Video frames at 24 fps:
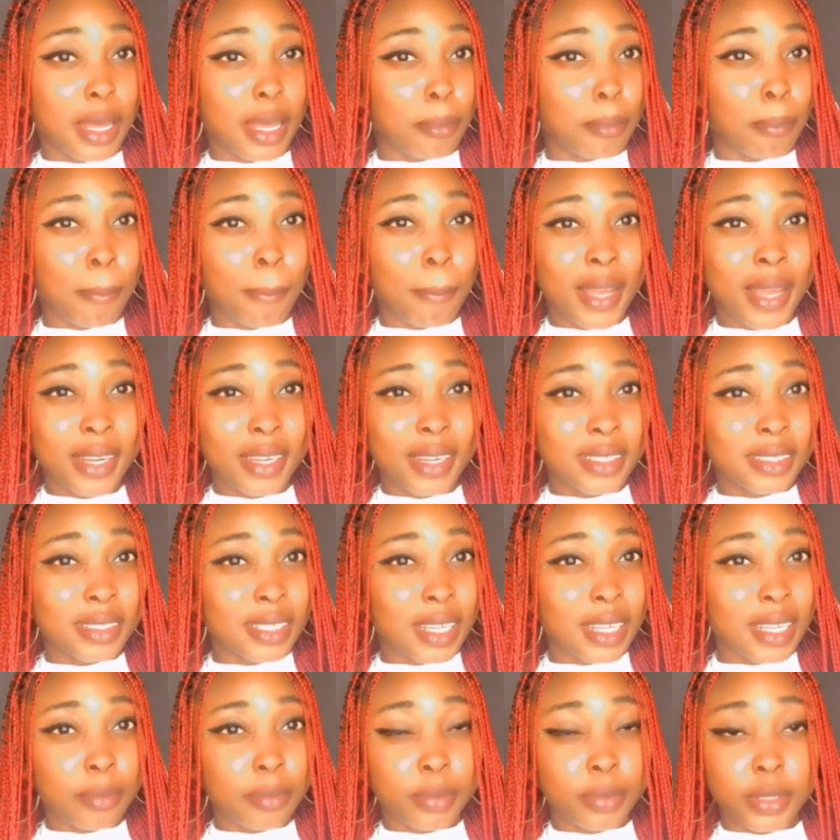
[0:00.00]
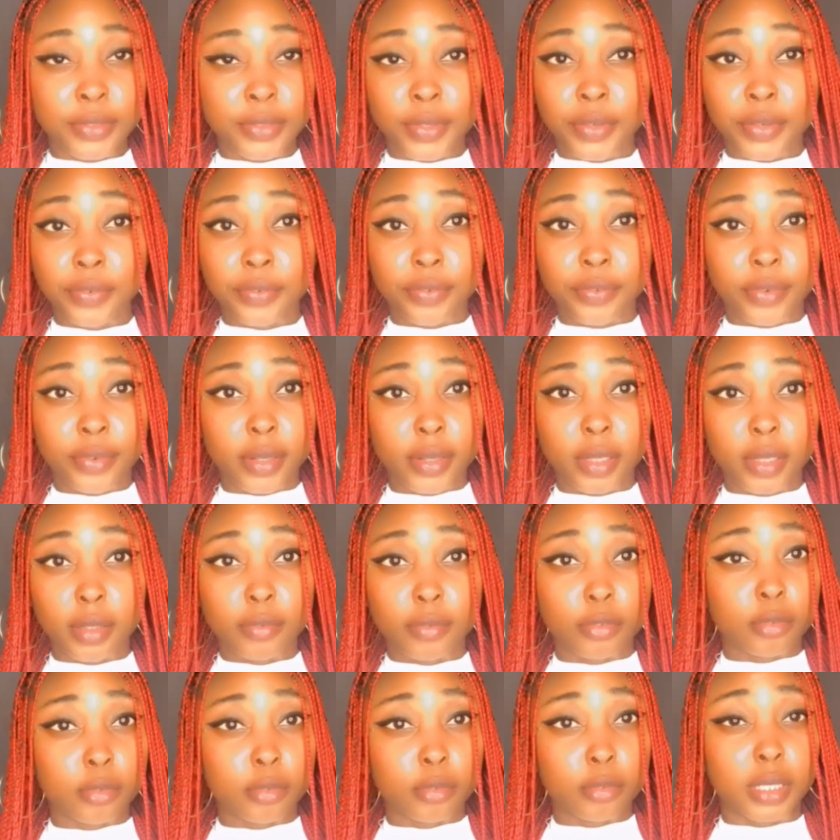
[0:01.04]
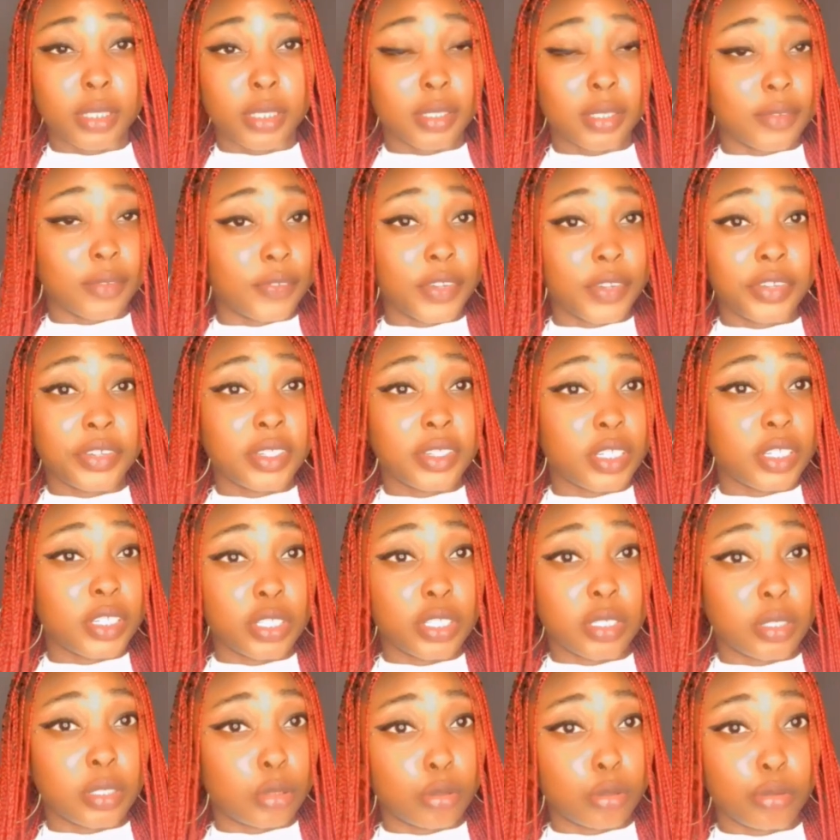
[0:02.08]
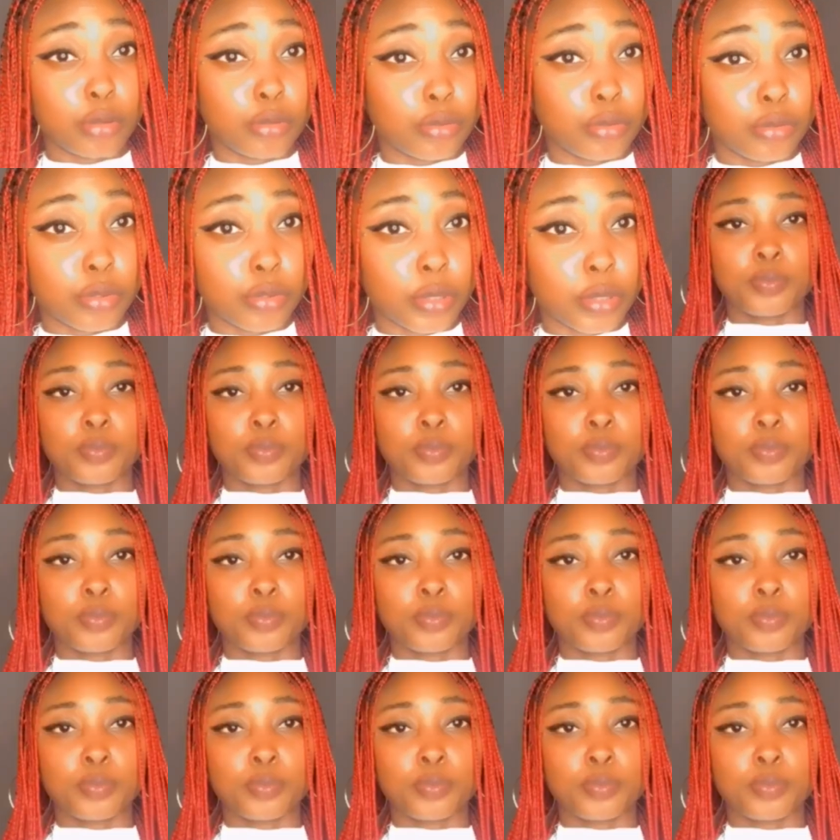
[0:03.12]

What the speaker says: Binance app is very friendly for beginner, very easy to use.